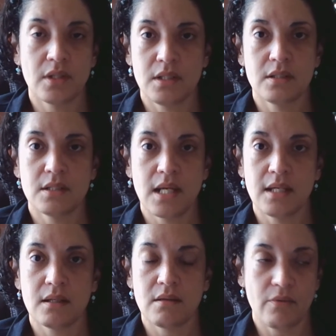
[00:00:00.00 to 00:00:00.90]
I need to
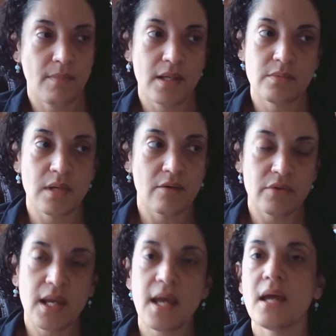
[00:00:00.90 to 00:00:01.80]
take that reminds me
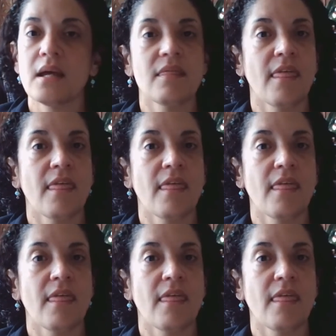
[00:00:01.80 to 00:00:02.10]
every day